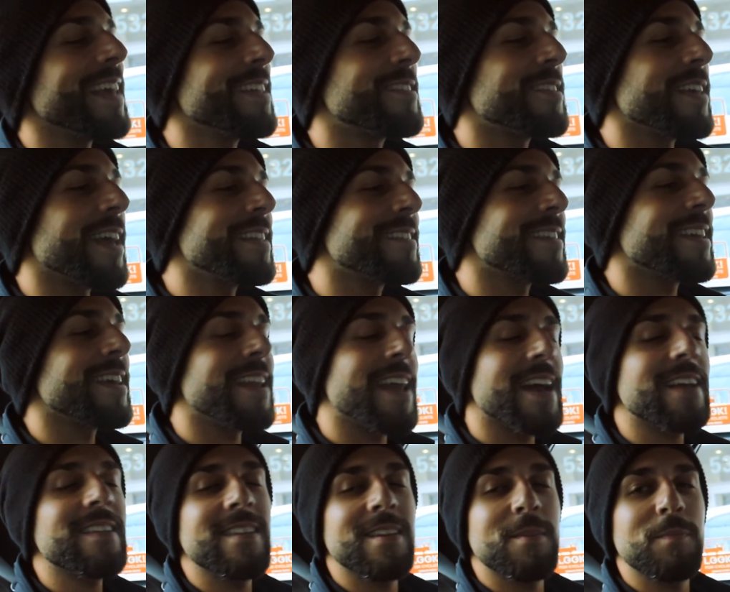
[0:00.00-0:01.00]
it, it's, it's
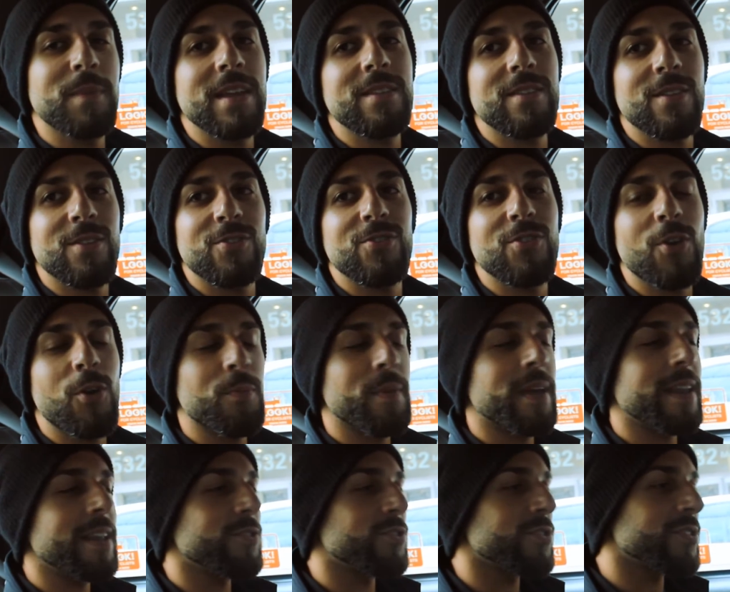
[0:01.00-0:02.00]
connected me to so
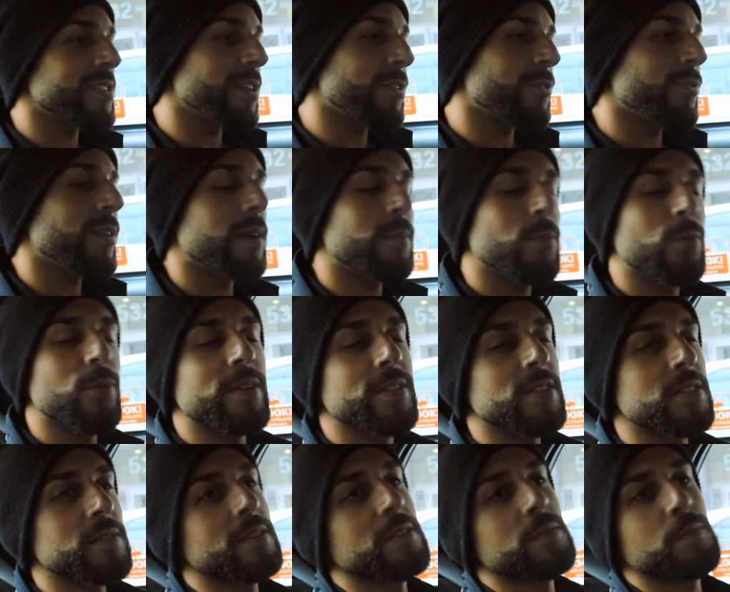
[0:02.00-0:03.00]
many just incredible
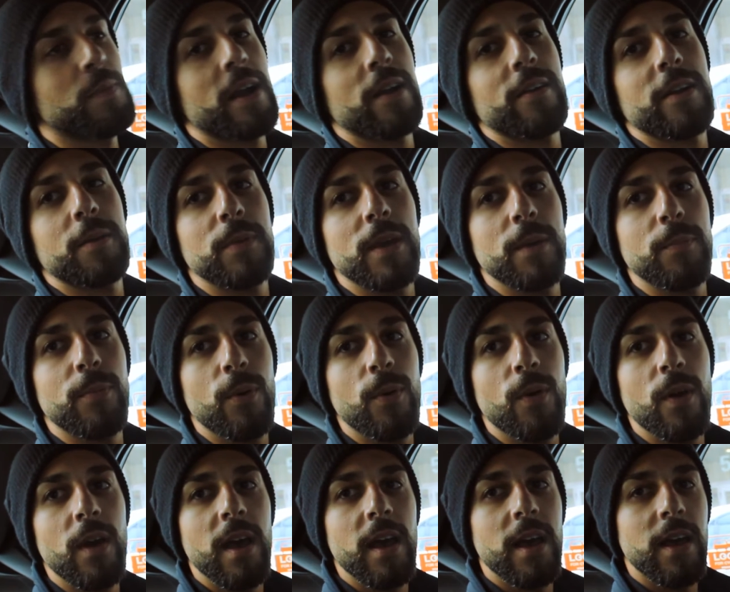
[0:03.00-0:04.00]
and inspiring
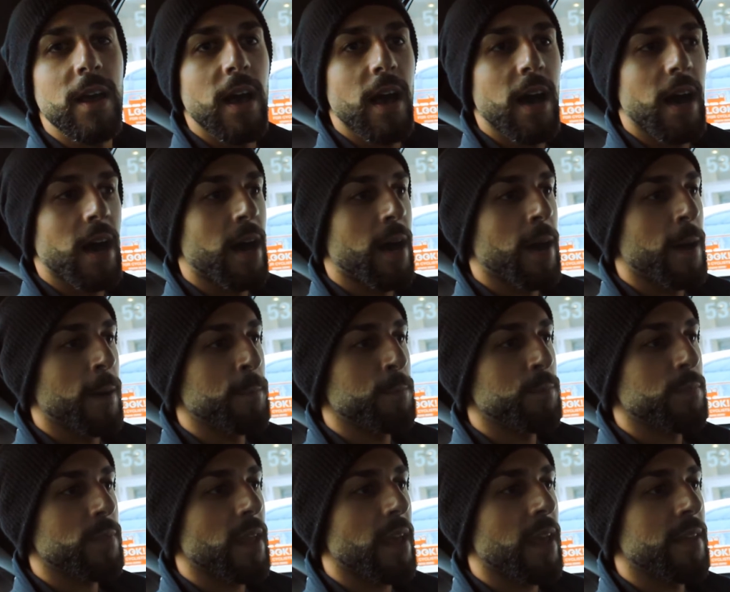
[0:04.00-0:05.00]
people,
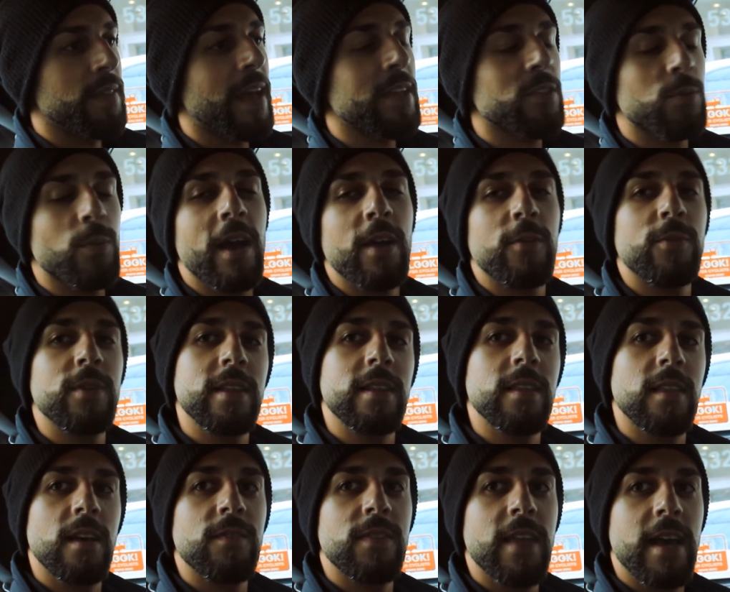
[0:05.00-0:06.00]
um, and that's why I
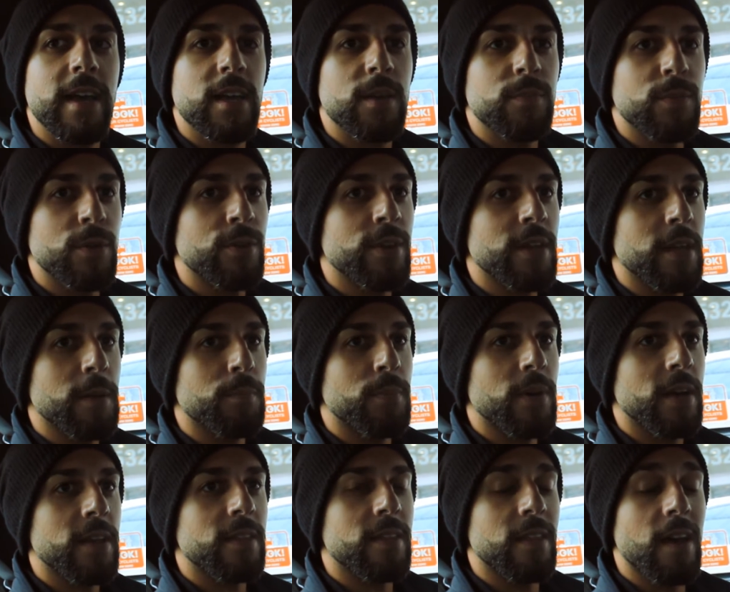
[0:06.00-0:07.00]
really love that community.
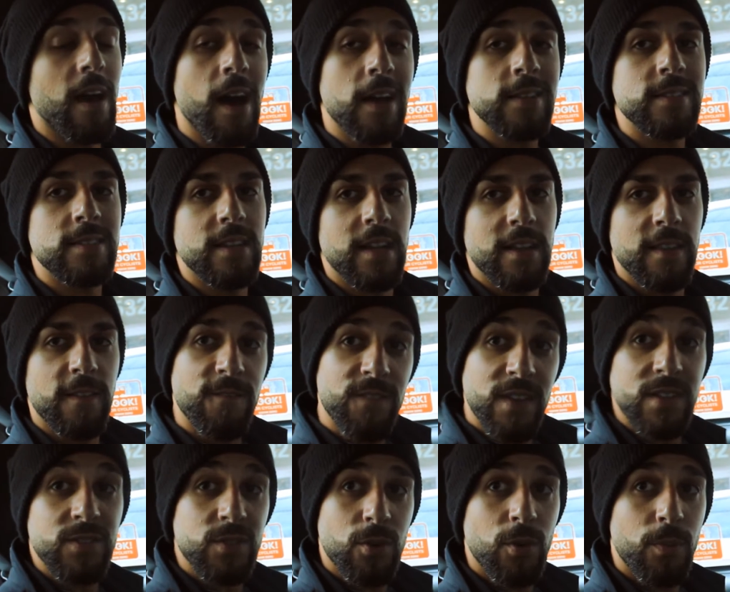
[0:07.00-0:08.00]
But the asana, the
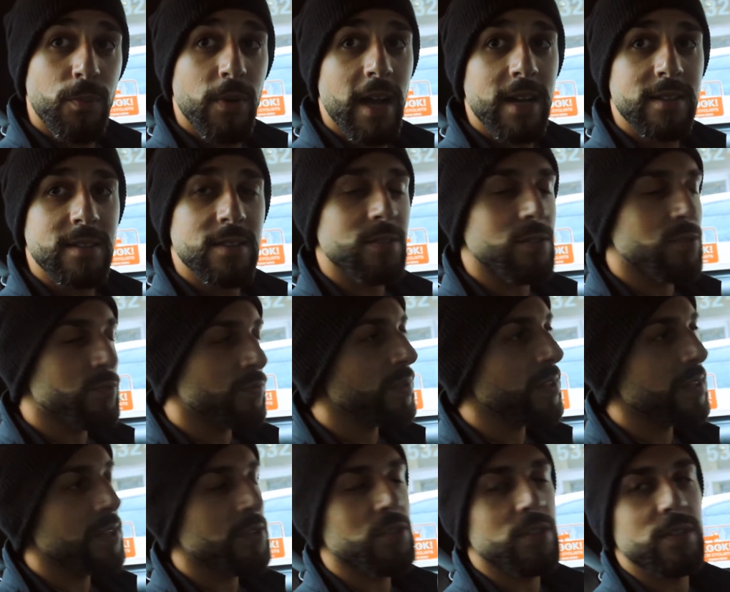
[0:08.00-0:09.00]
physical practice, is
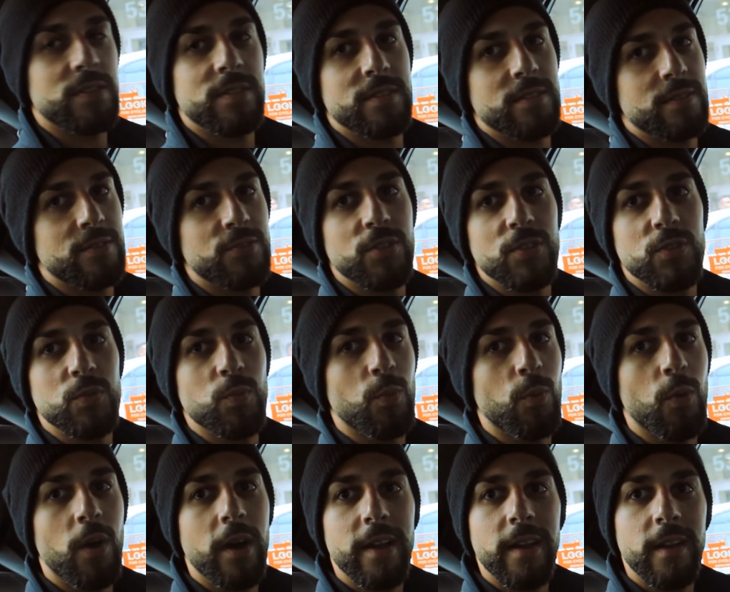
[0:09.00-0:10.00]
really just just
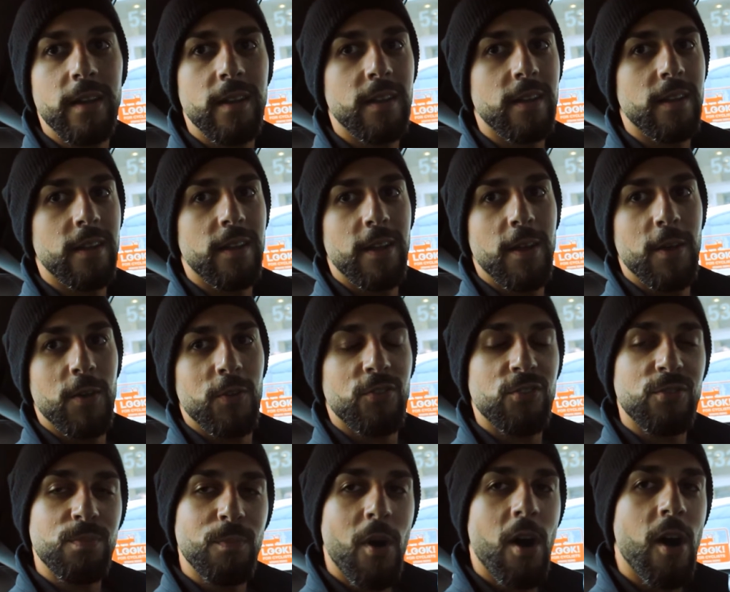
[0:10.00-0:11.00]
one
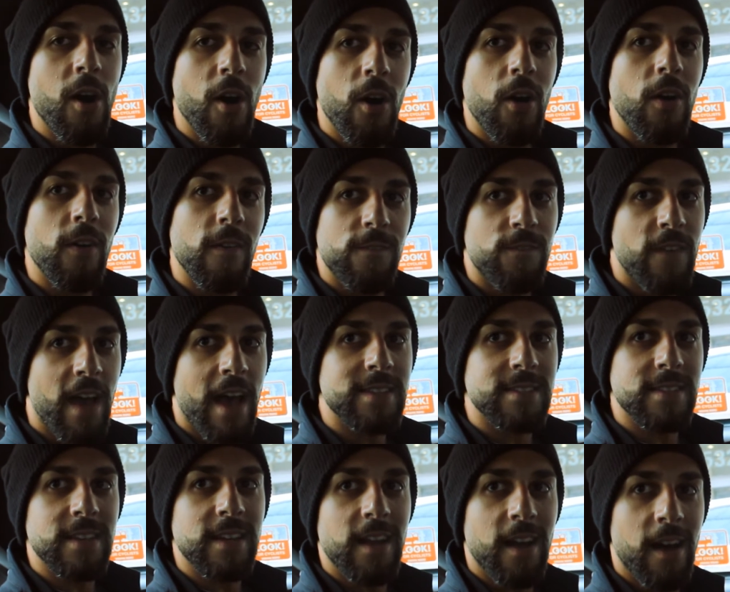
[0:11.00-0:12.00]
small
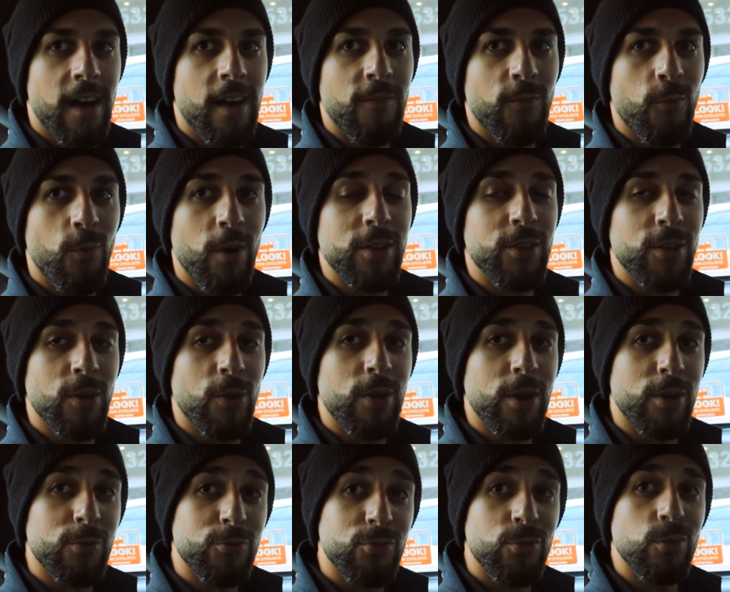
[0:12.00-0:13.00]
facet of what
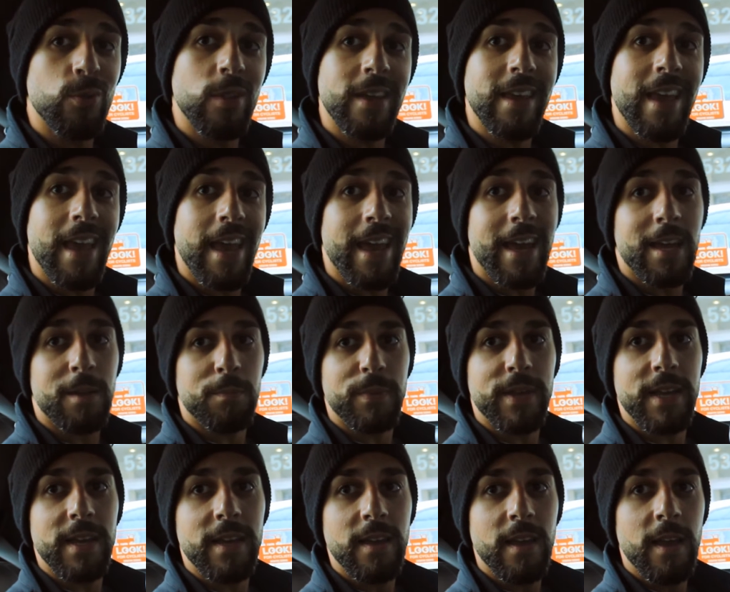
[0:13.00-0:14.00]
yoga truly can
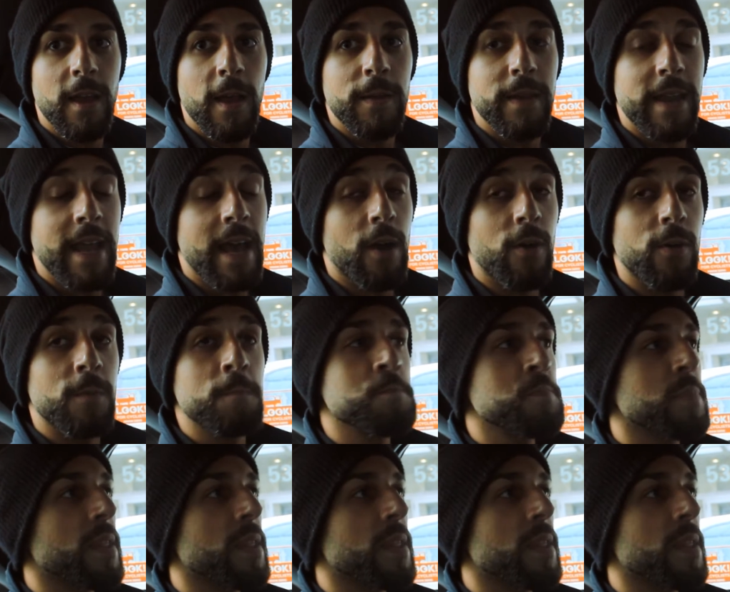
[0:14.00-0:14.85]
be. Now.